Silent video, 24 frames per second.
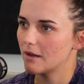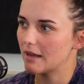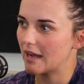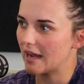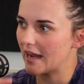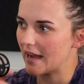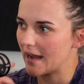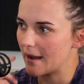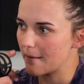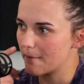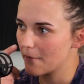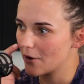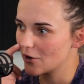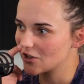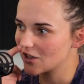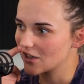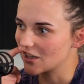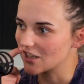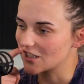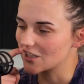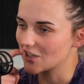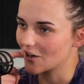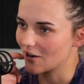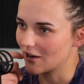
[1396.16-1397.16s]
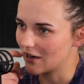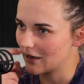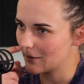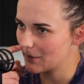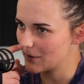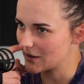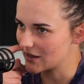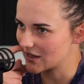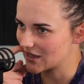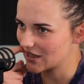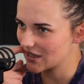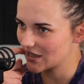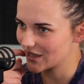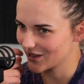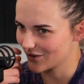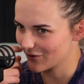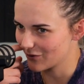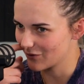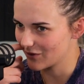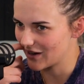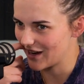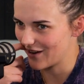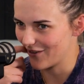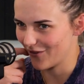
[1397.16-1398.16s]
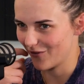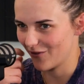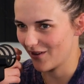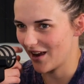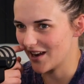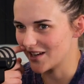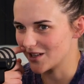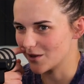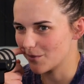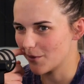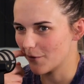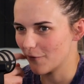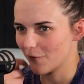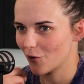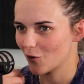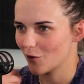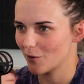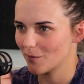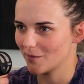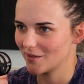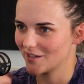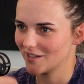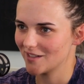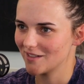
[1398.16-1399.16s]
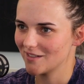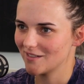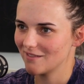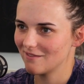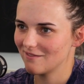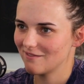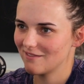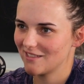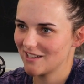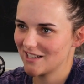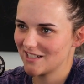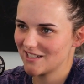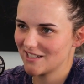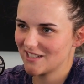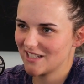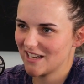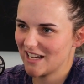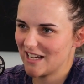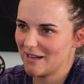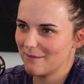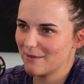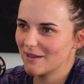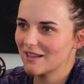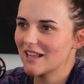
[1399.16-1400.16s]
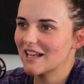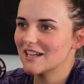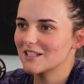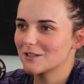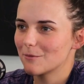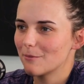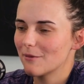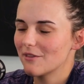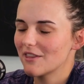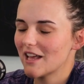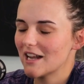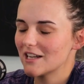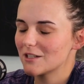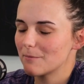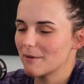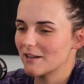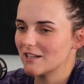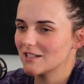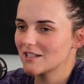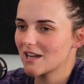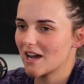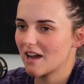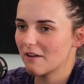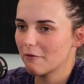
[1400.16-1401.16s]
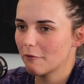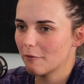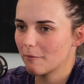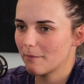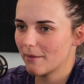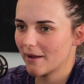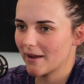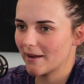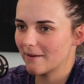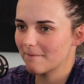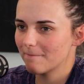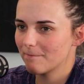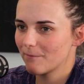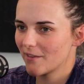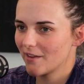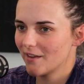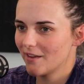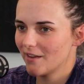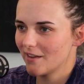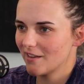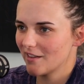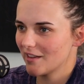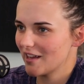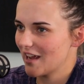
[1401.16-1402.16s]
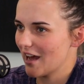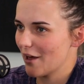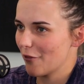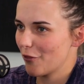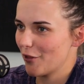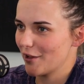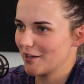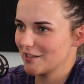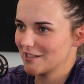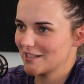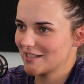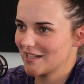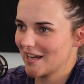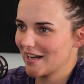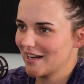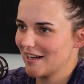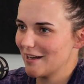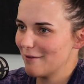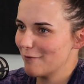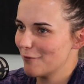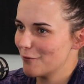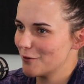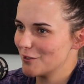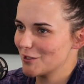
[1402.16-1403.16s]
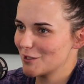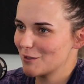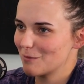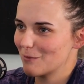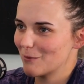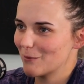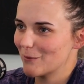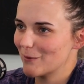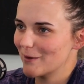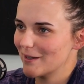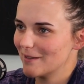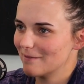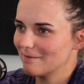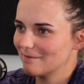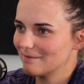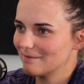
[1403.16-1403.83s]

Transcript: most of the time, is we've underperformed and as a team, and that's been tough. But yeah, I think staying level in sport.